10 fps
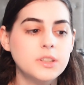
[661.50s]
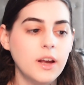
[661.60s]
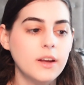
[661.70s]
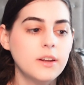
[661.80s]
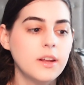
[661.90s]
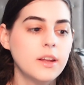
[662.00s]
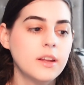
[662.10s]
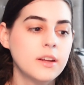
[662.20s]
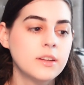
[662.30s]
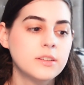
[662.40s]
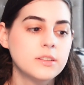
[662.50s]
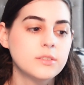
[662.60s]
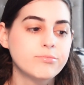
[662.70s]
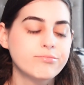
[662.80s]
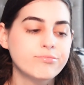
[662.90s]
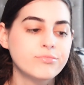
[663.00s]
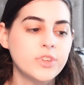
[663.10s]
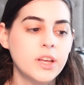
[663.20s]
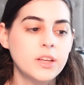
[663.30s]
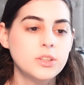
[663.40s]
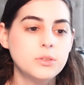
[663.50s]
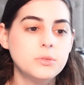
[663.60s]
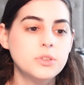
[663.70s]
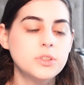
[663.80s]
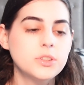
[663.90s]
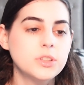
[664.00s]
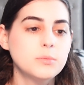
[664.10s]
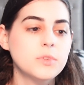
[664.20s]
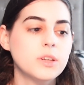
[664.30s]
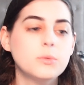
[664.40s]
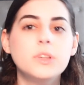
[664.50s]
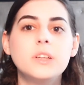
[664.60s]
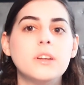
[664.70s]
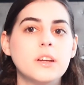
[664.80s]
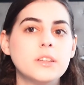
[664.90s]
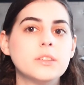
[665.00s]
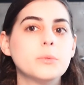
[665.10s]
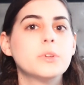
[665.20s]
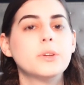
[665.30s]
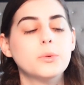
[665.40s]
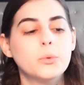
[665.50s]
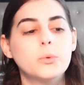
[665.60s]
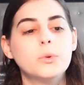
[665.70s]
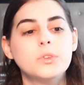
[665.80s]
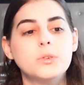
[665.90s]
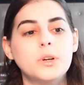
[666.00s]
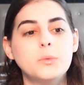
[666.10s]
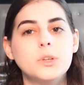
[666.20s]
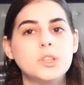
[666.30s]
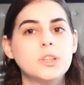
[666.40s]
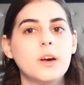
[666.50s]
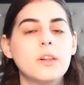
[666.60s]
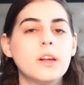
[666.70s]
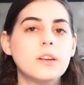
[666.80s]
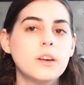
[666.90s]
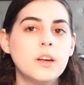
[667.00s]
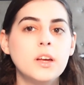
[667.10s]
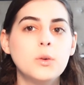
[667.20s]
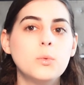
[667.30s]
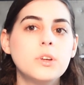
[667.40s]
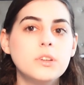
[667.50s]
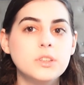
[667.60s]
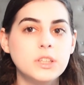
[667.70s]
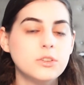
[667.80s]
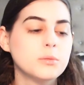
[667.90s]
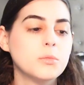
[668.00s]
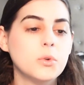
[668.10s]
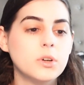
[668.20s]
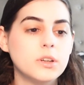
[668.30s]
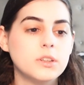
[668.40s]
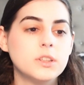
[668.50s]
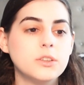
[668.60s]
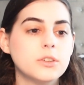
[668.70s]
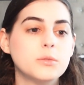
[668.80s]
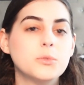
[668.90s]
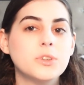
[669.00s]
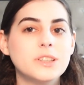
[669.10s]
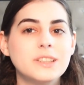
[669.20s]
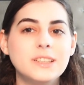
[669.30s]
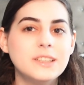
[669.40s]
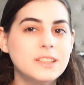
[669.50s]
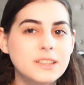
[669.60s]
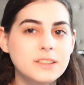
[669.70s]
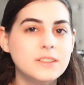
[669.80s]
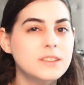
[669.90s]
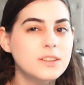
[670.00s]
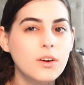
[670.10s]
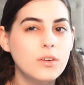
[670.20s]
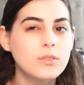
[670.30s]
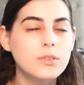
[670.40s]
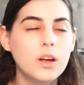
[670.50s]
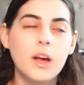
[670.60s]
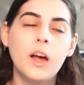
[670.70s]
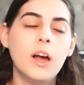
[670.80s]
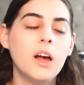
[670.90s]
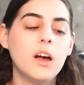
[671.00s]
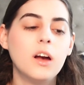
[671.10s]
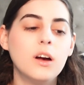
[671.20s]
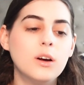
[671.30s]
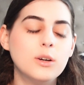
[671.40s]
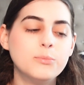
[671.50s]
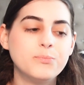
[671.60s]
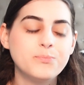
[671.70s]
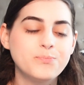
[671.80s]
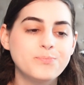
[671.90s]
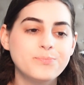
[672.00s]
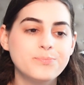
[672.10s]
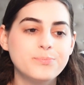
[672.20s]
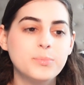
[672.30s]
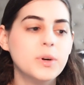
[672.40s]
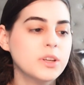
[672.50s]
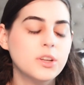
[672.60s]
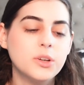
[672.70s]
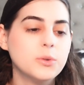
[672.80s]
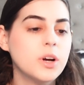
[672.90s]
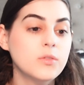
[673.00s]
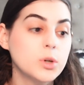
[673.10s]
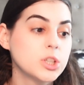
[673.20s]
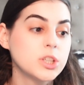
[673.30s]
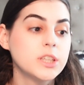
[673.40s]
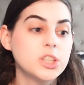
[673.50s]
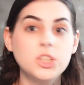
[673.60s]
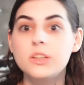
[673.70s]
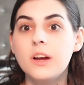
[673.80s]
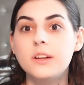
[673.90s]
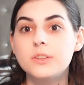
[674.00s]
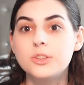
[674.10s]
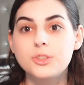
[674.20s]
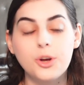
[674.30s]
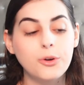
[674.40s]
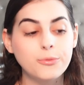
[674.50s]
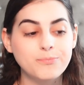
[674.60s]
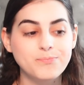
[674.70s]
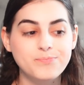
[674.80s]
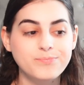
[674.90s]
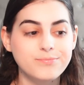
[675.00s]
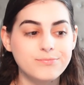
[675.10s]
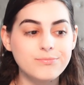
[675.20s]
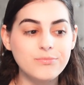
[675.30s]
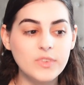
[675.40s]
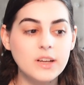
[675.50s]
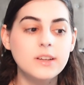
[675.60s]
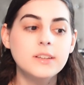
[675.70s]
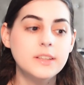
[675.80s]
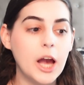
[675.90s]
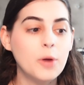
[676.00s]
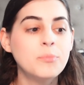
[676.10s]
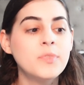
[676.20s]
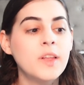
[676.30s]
sad, and she just seemed like really nice and really cool, and so I wish that like we could have seen her more and seen her in more seasons and stuff. But you know, unfortunately she died, so yeah.